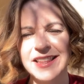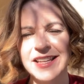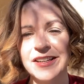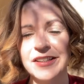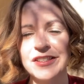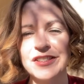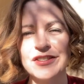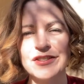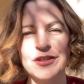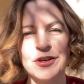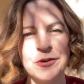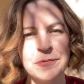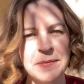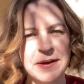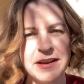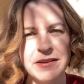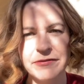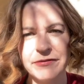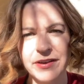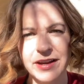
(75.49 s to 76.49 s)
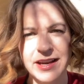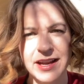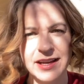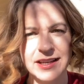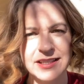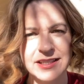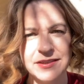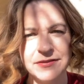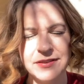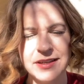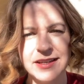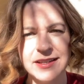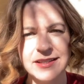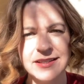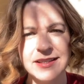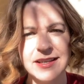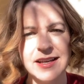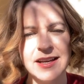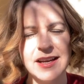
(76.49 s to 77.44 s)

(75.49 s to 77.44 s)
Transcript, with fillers: There are so many fun activities